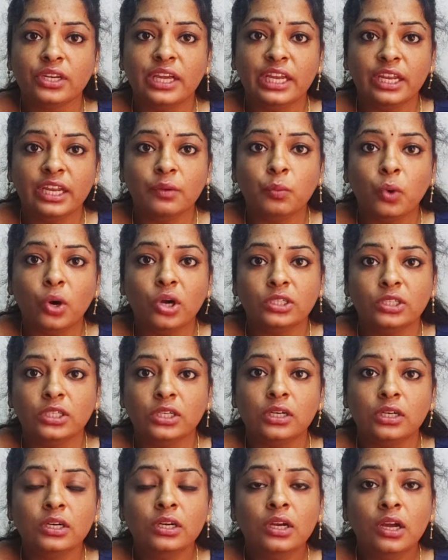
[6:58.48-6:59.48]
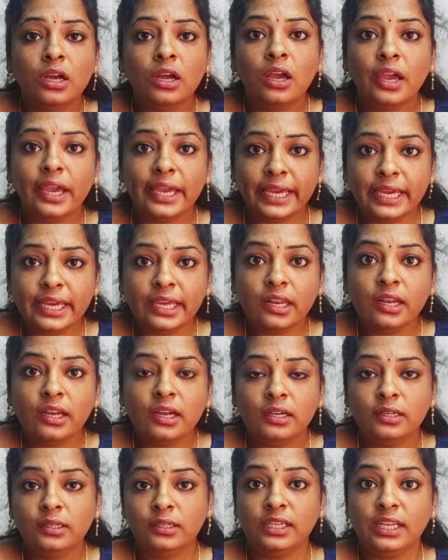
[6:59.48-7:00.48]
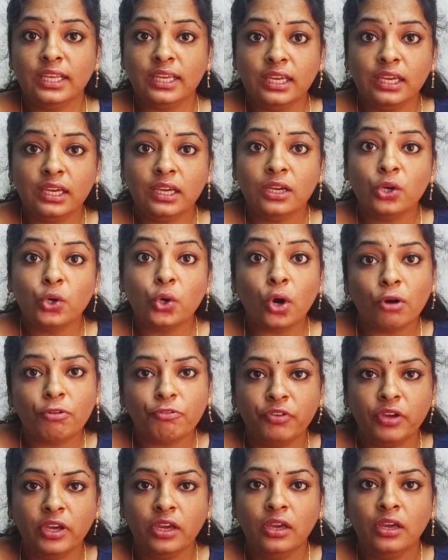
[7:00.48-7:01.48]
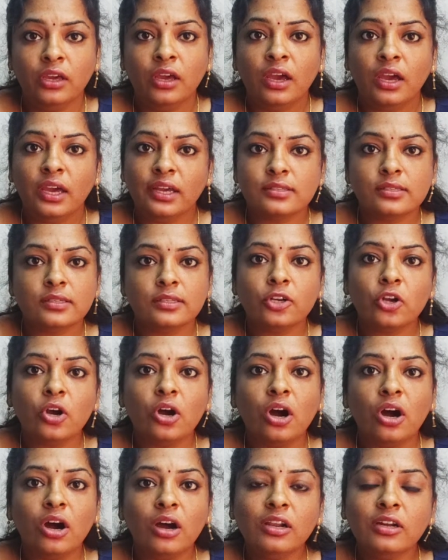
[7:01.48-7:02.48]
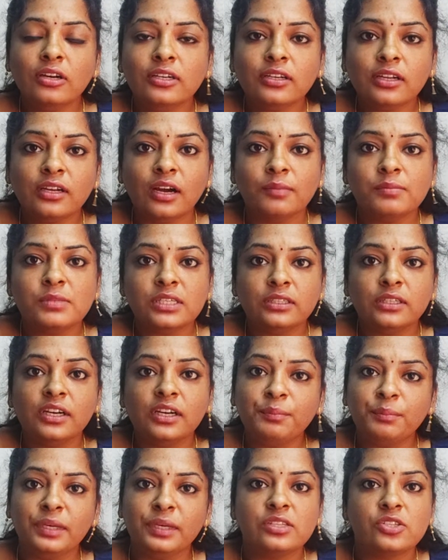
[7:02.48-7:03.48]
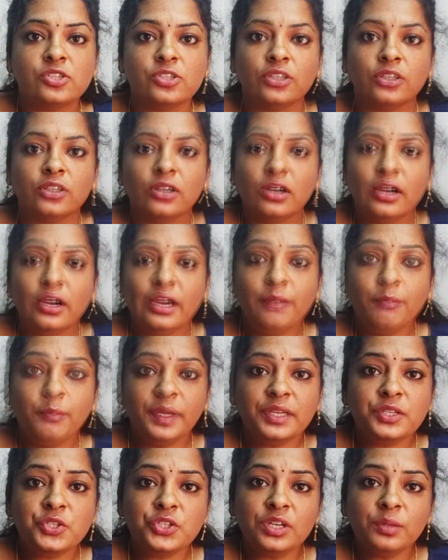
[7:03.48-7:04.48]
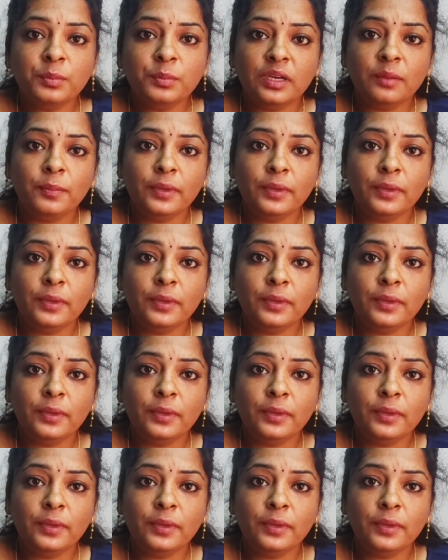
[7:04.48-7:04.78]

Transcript: in a water, air, tea, coffee, etc. all are comes under mixture. A mixture may